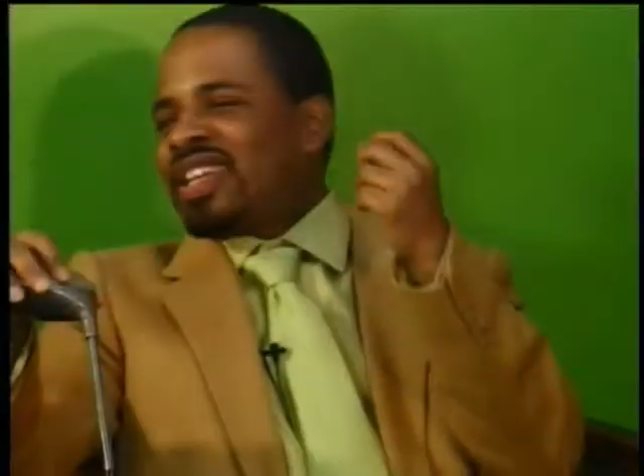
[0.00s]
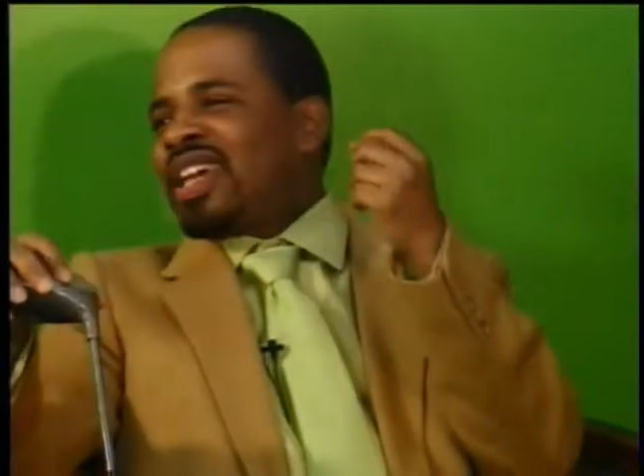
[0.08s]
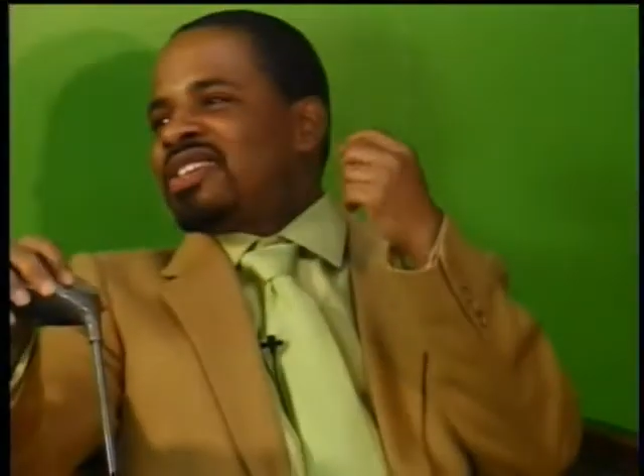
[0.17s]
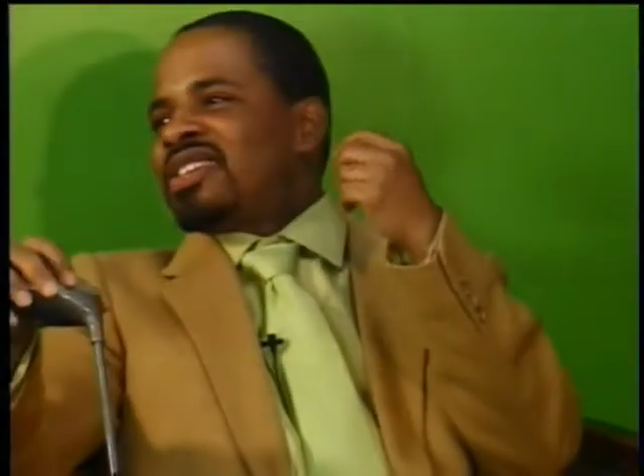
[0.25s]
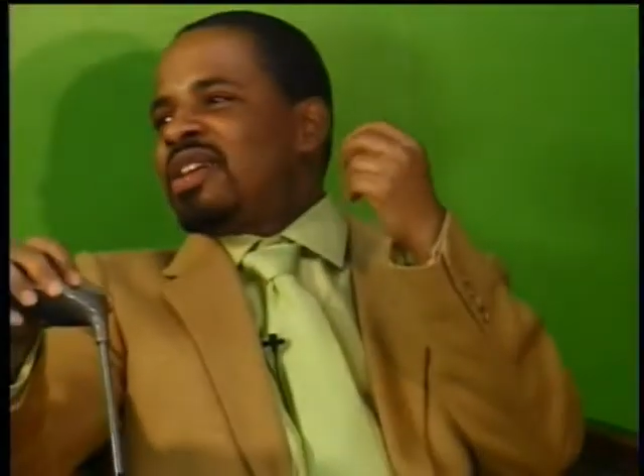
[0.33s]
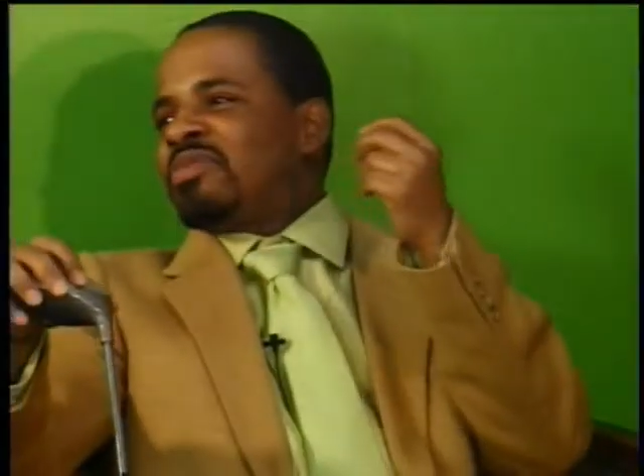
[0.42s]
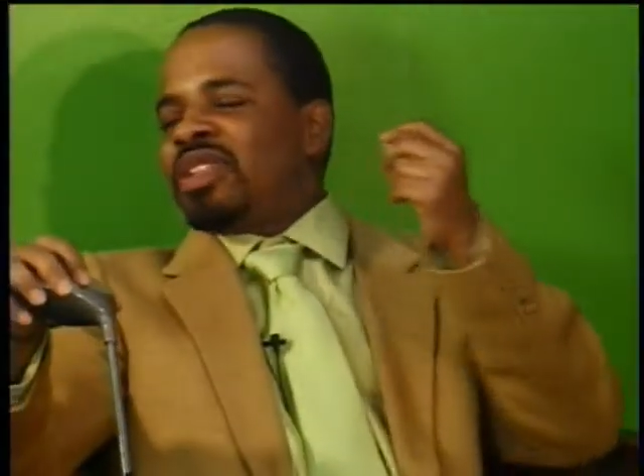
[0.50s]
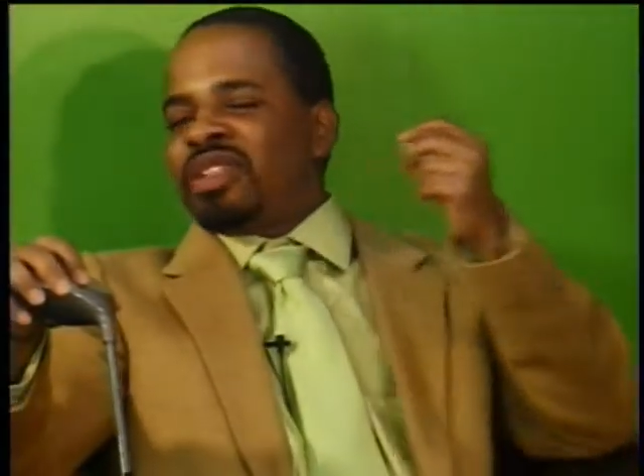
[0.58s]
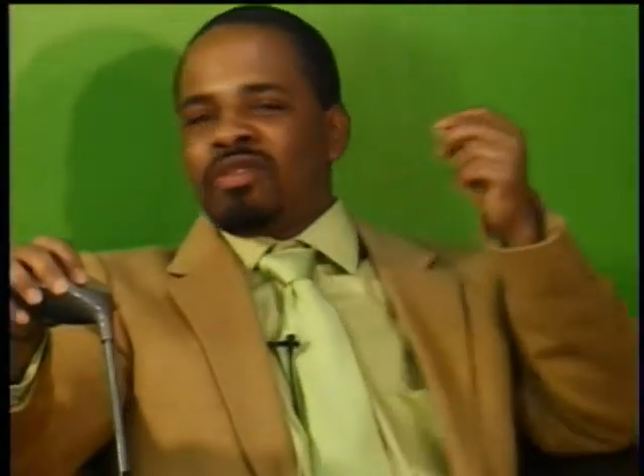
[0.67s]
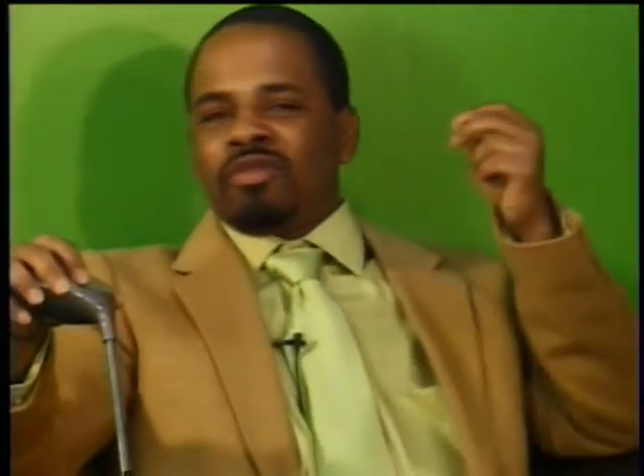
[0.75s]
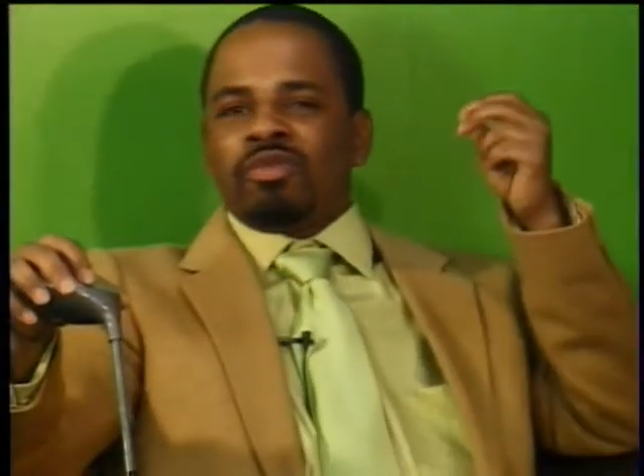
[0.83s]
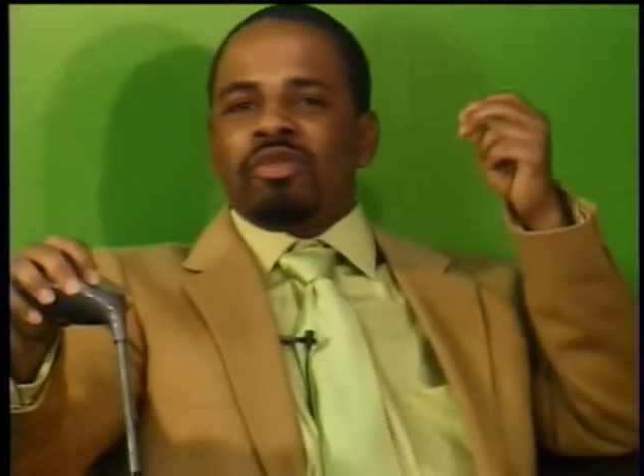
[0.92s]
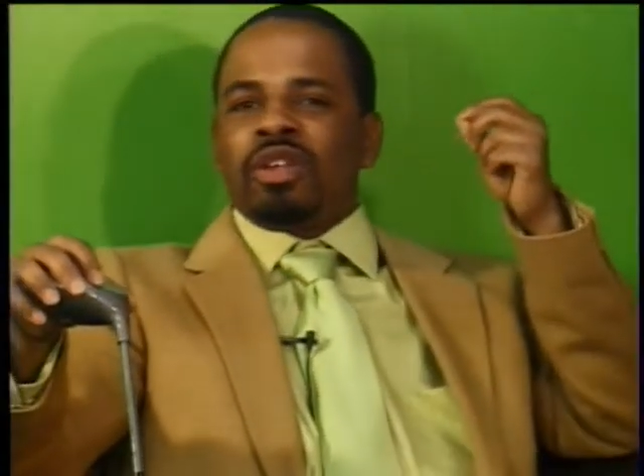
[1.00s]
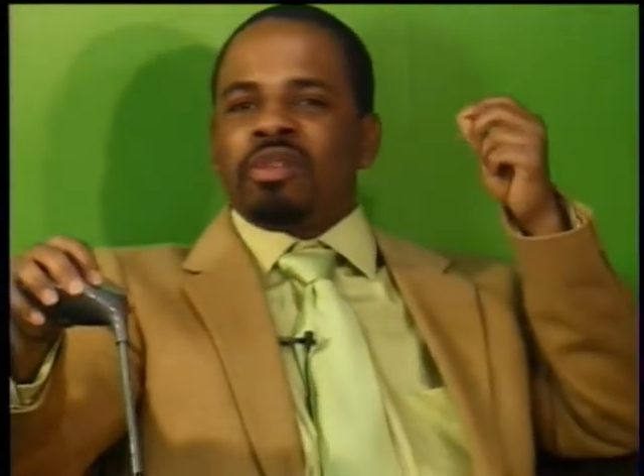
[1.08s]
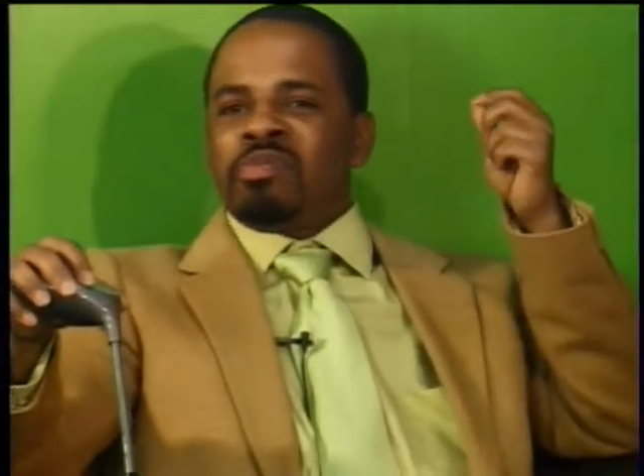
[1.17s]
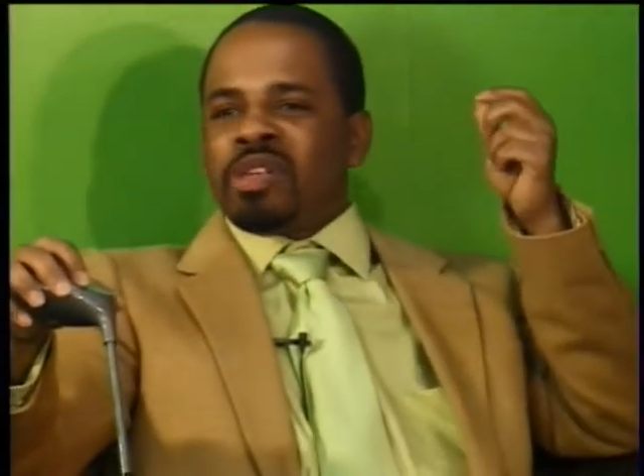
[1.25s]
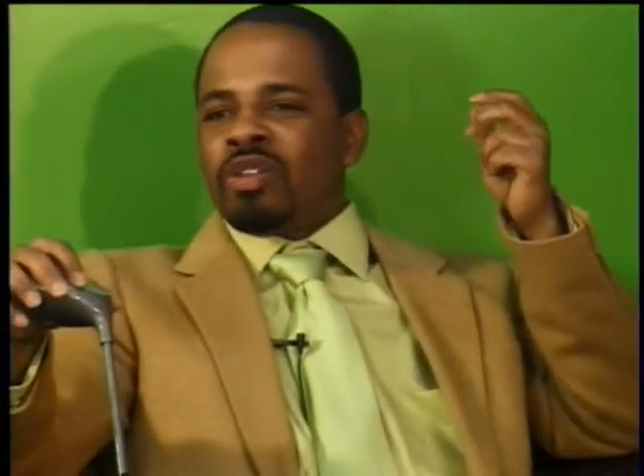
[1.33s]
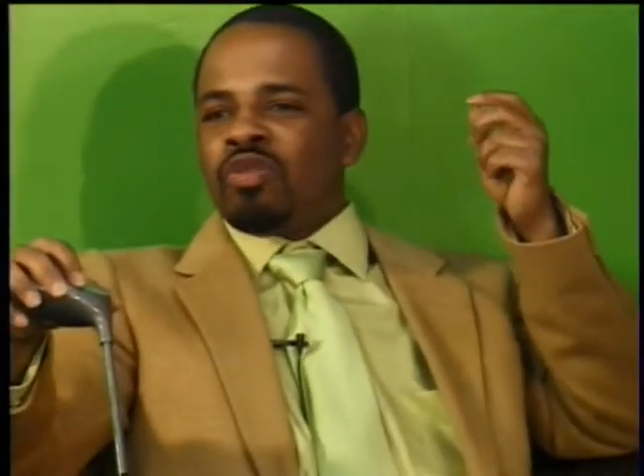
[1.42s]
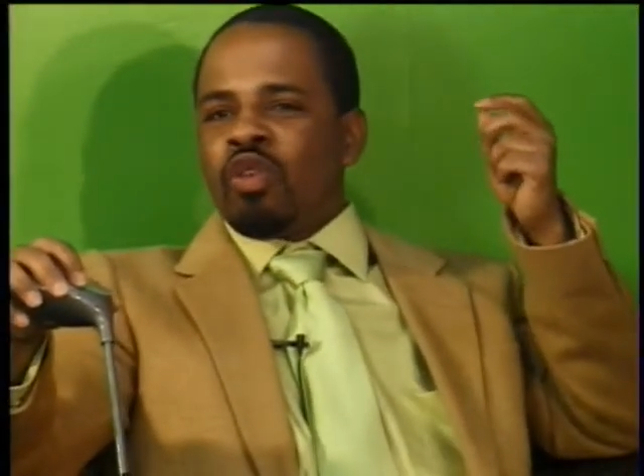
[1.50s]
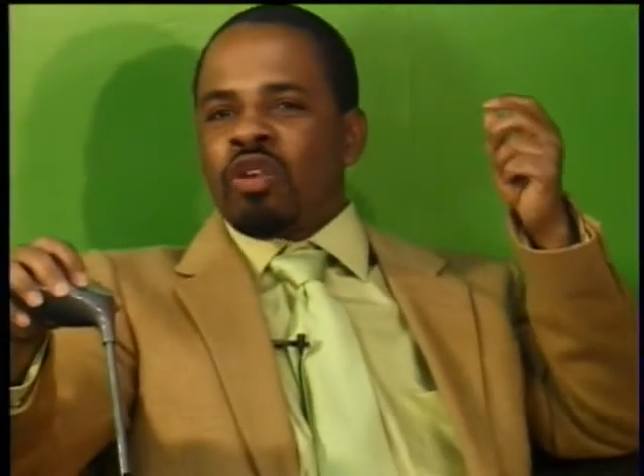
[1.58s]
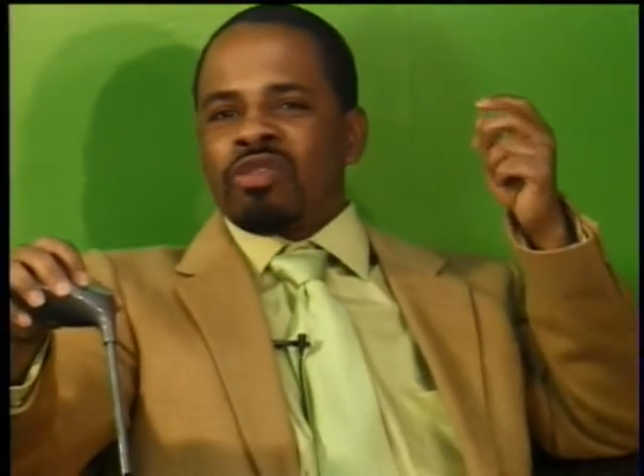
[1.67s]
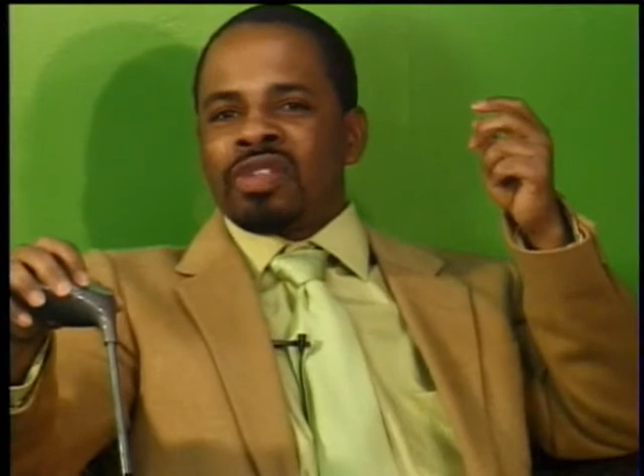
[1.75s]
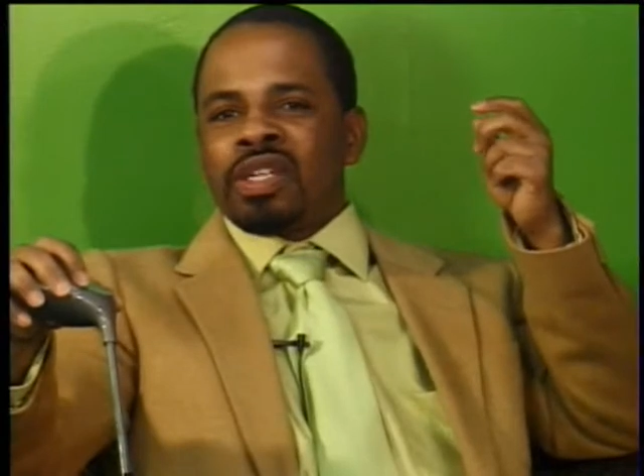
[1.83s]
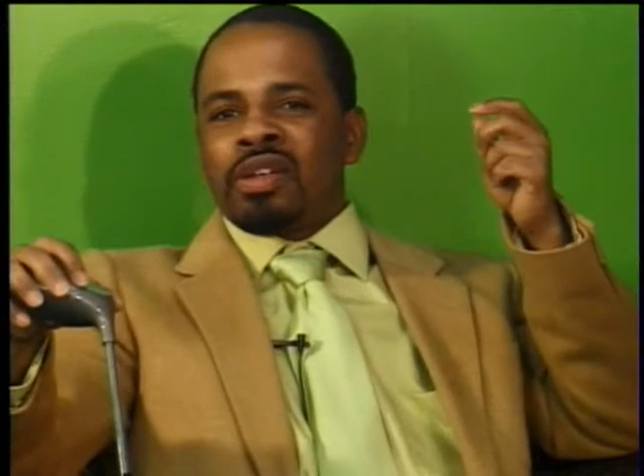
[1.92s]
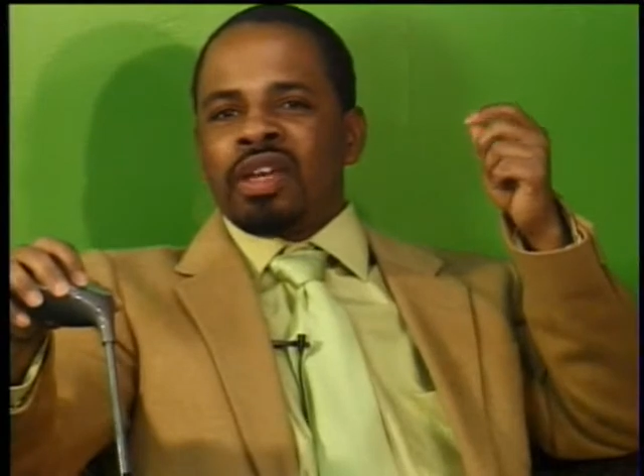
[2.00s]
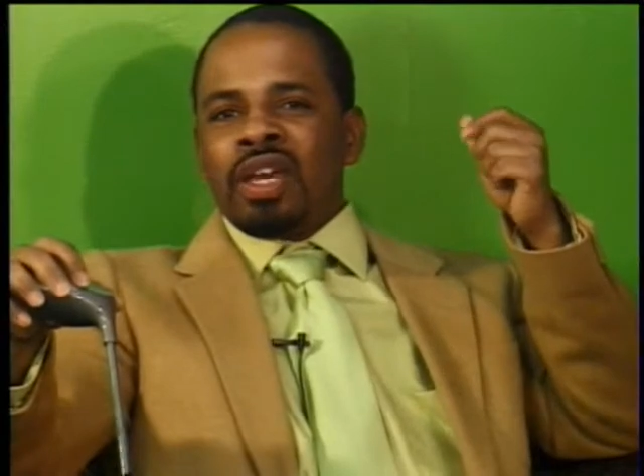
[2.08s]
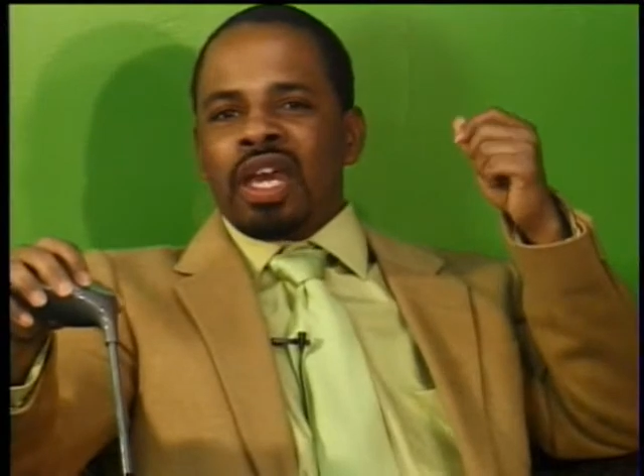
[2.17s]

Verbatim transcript: takes something to want to be a warrior.